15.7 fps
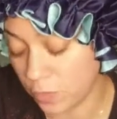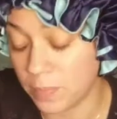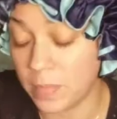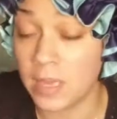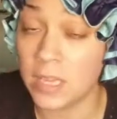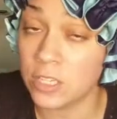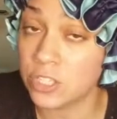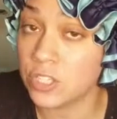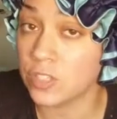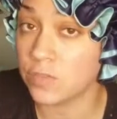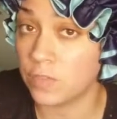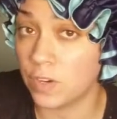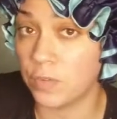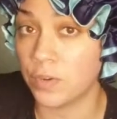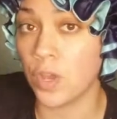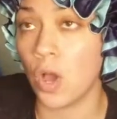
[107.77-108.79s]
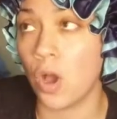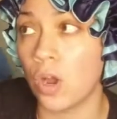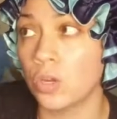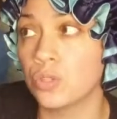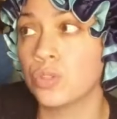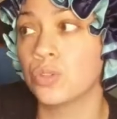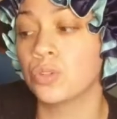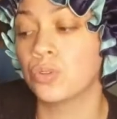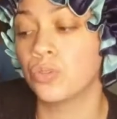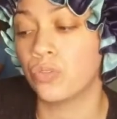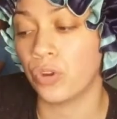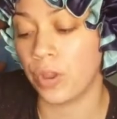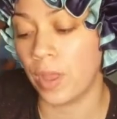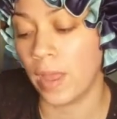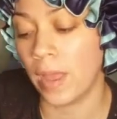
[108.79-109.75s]
for me it's just very hard to
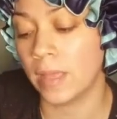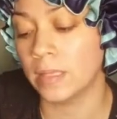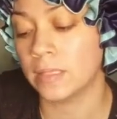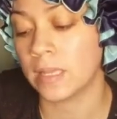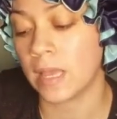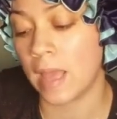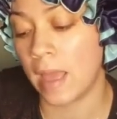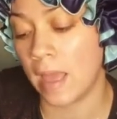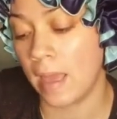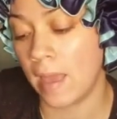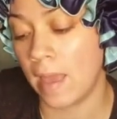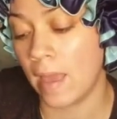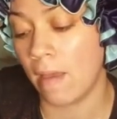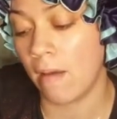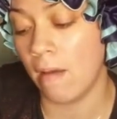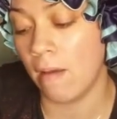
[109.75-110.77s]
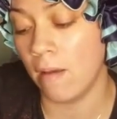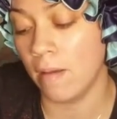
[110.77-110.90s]
create a